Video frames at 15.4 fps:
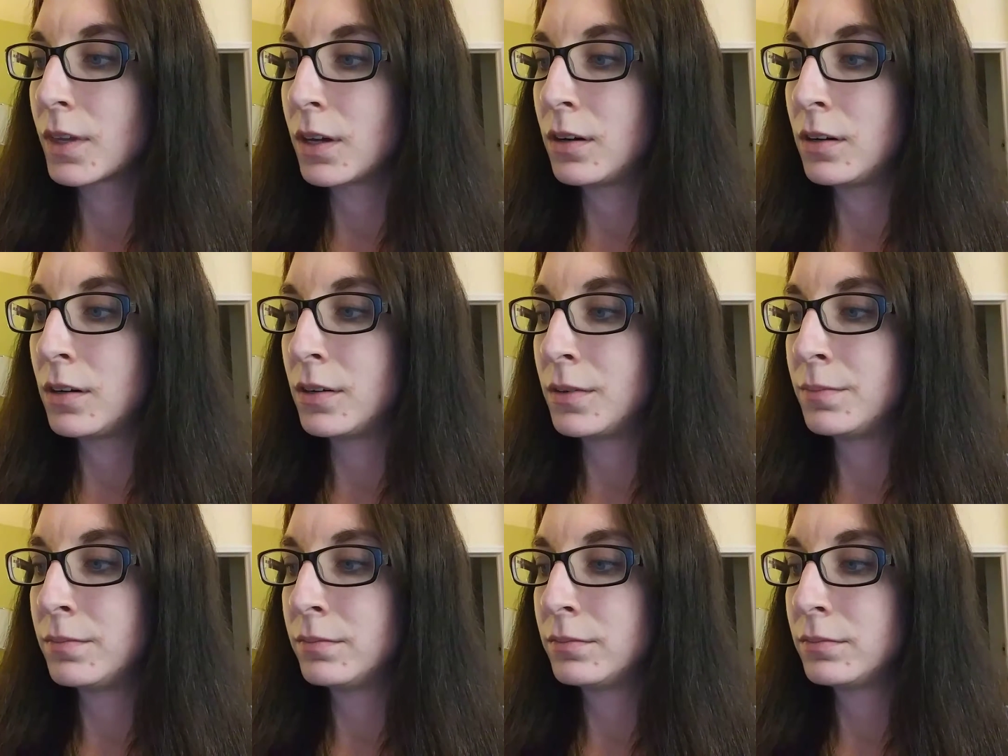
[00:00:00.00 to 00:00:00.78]

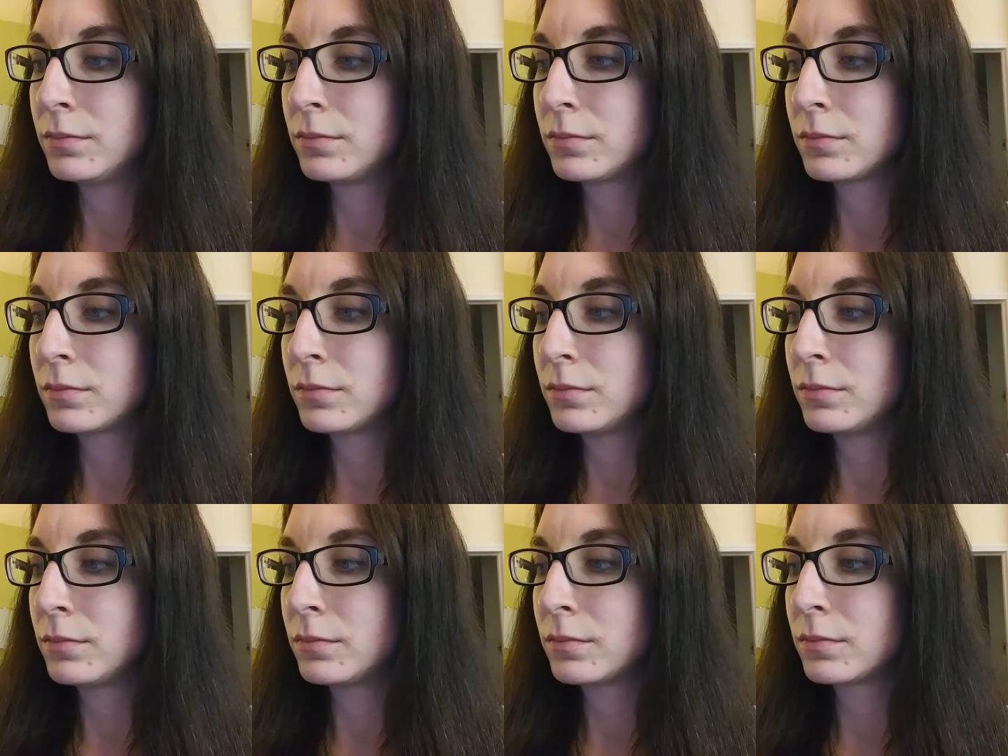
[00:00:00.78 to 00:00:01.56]
It
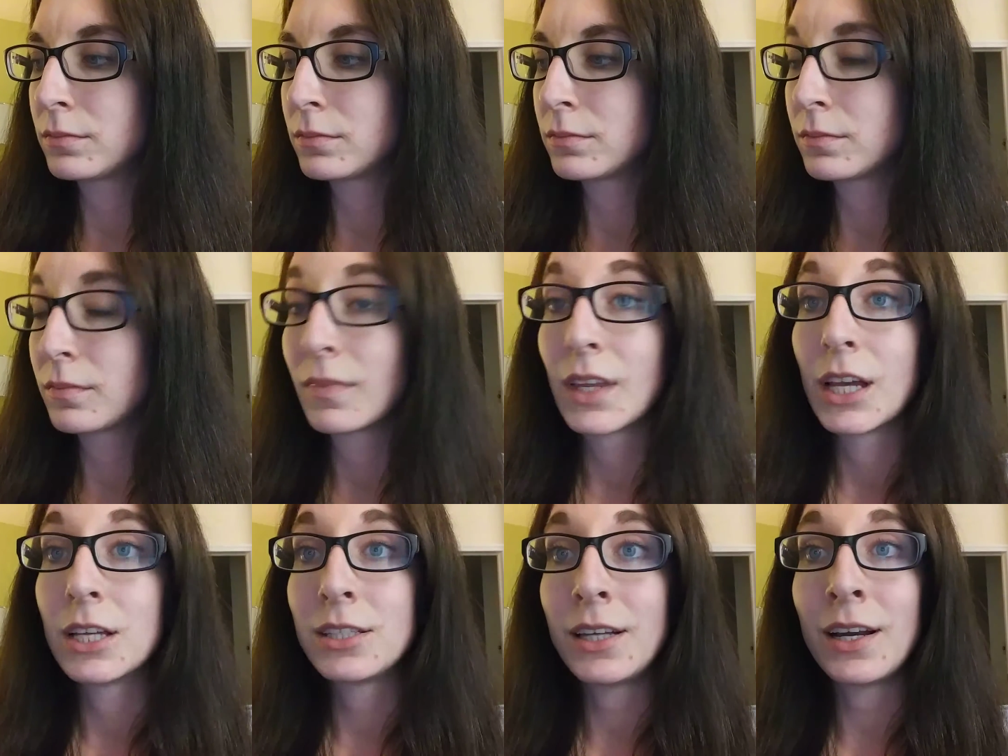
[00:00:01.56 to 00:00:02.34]

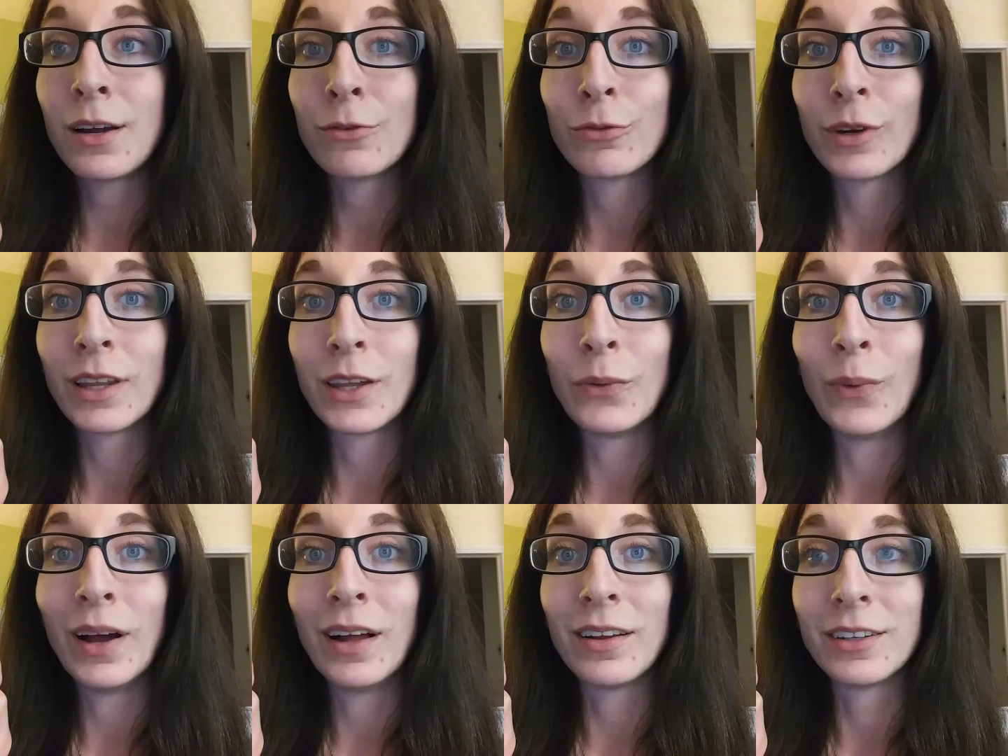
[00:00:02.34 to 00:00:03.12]
stayed on really
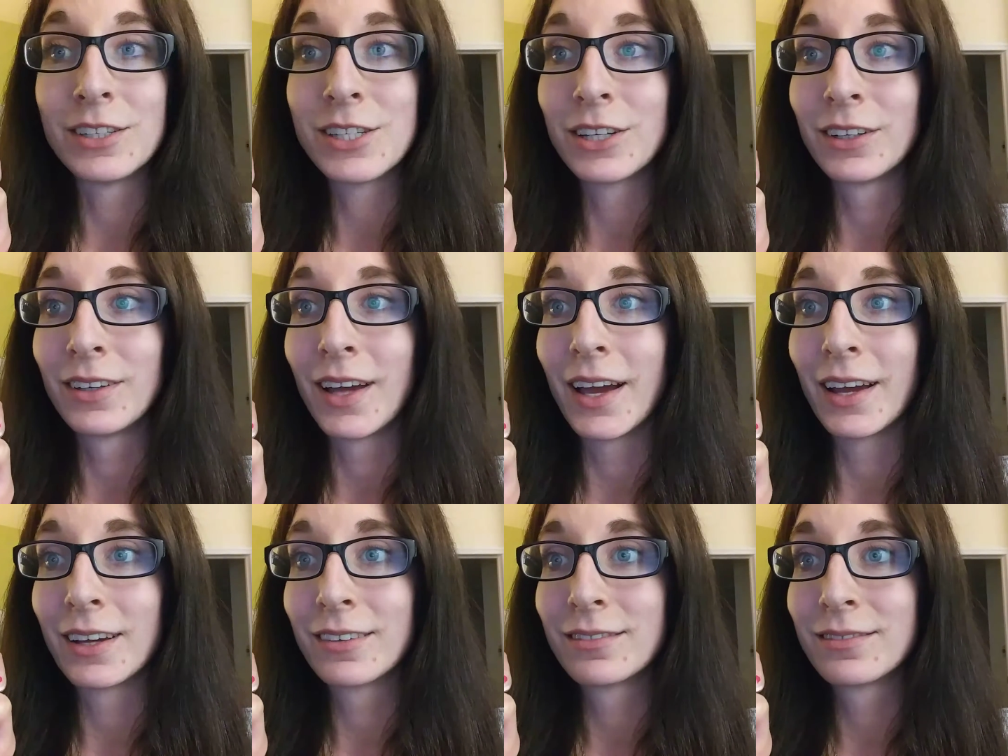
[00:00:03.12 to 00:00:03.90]
well until
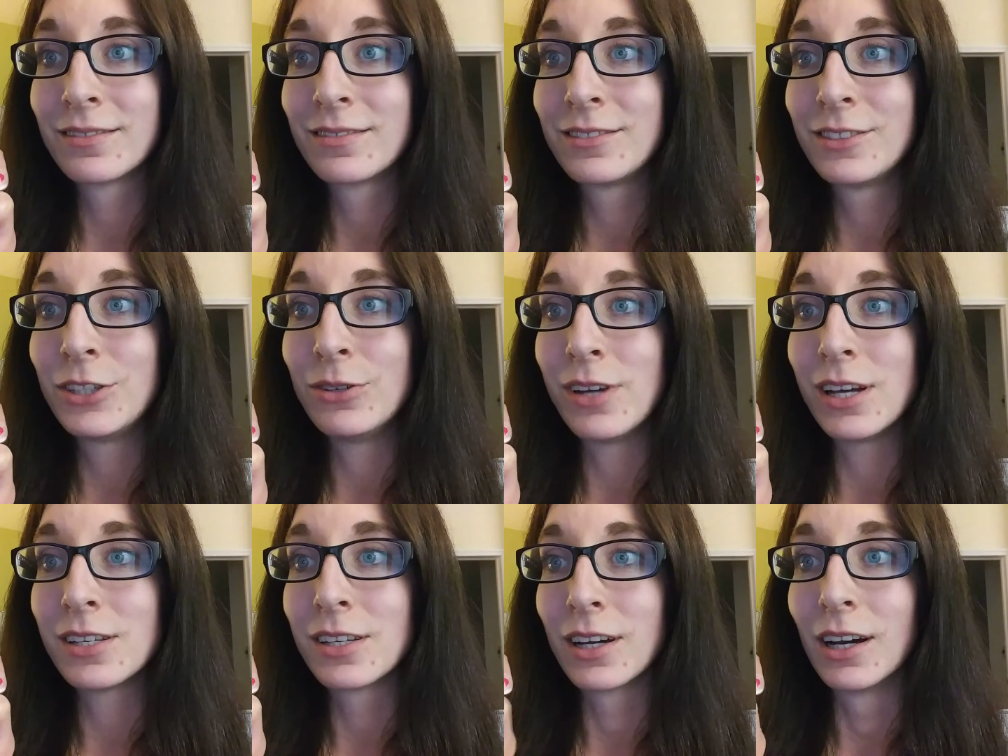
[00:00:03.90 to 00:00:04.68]
like 2
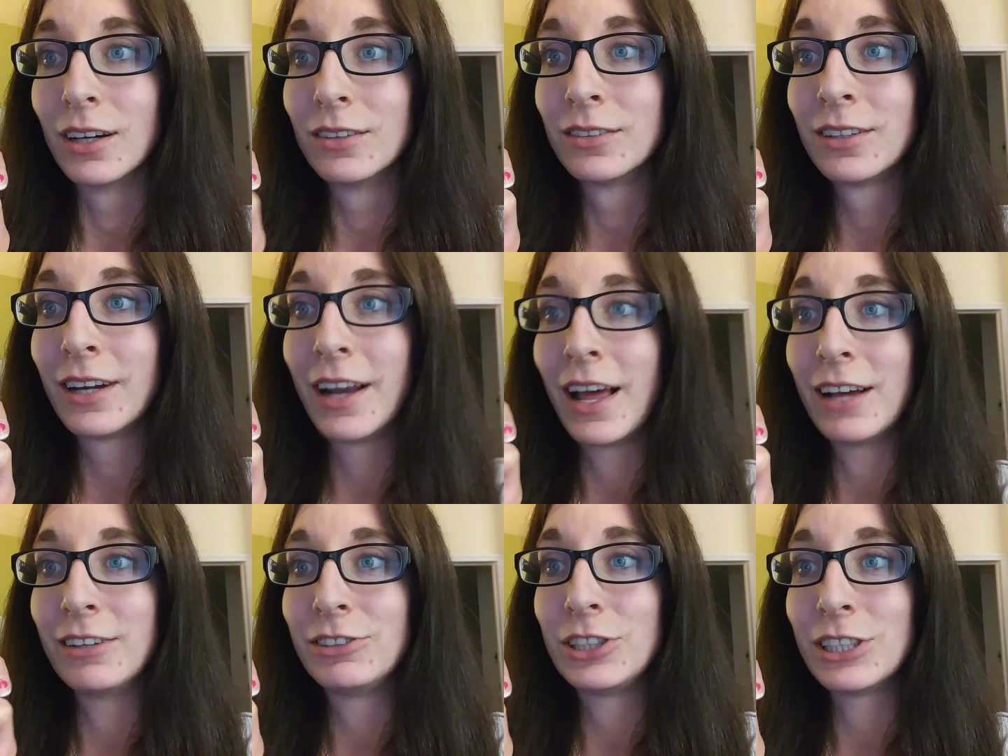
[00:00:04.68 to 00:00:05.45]
days ago, and
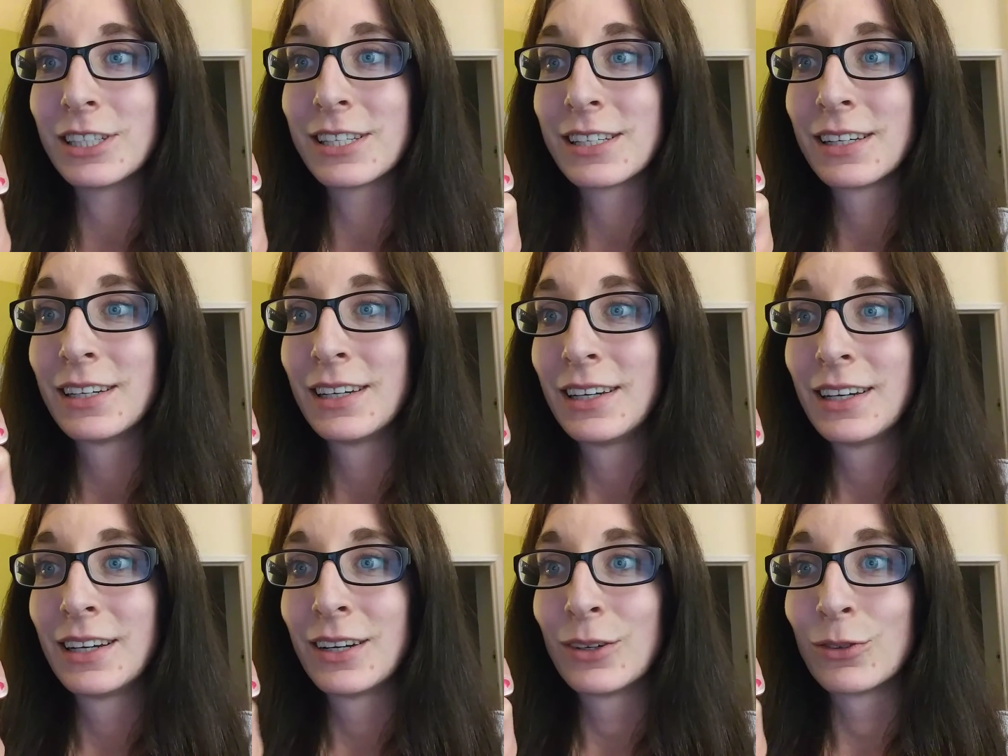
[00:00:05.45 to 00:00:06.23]
I just
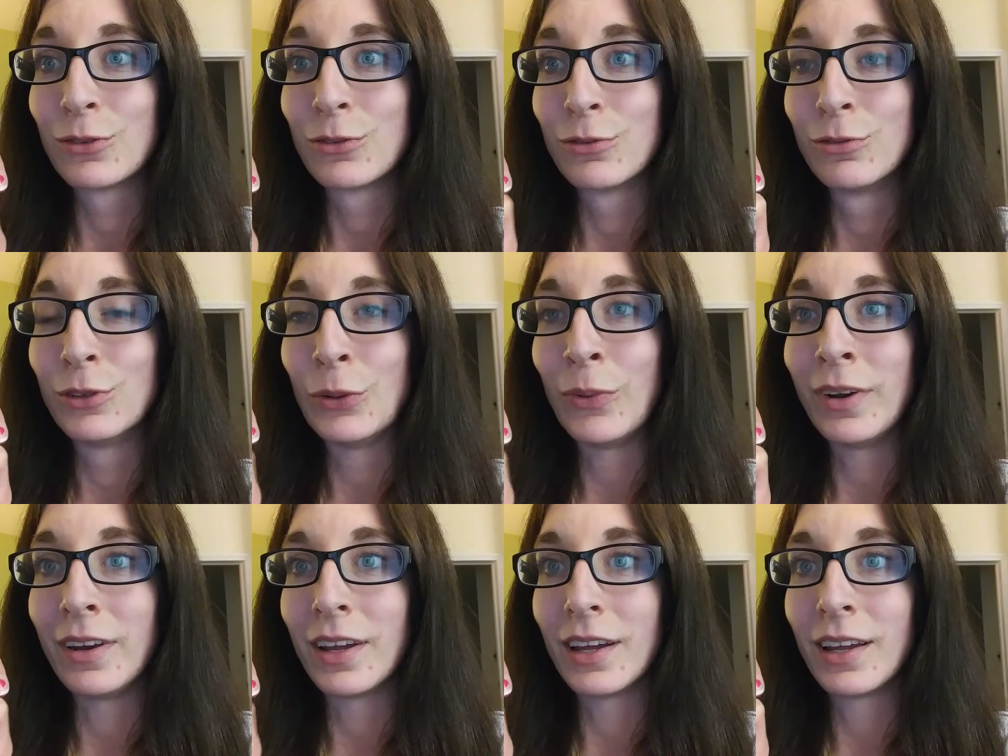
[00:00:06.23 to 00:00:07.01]

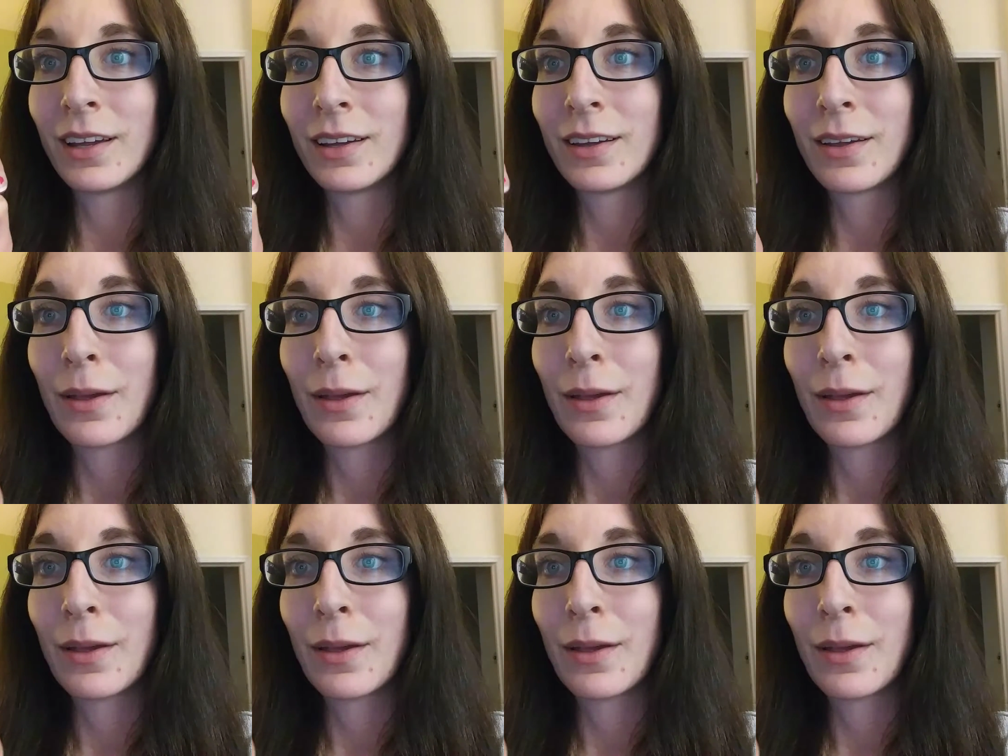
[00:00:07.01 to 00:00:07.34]
ruined it.